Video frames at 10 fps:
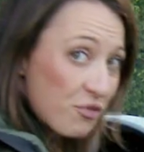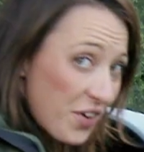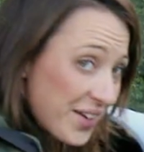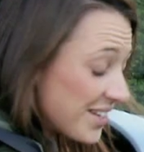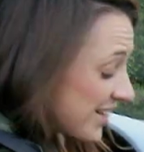
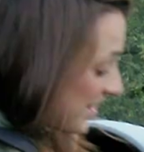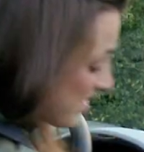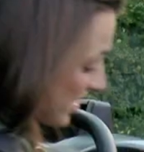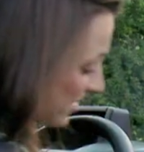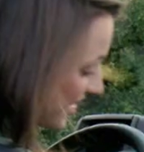Finally,
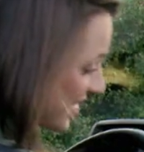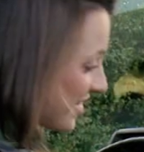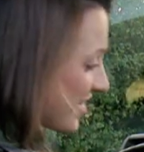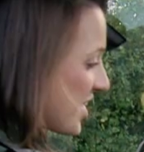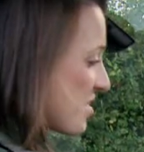there's the
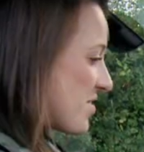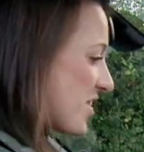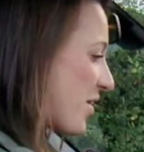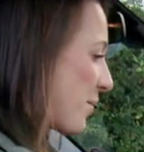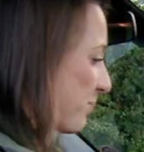
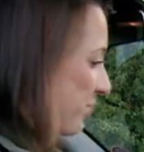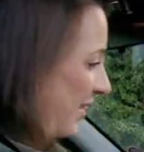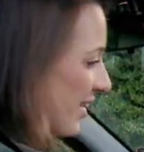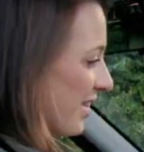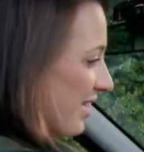interior.
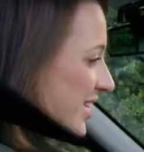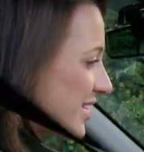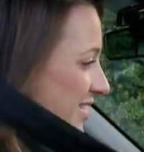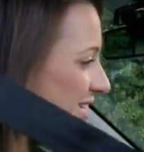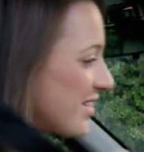
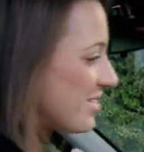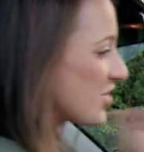This is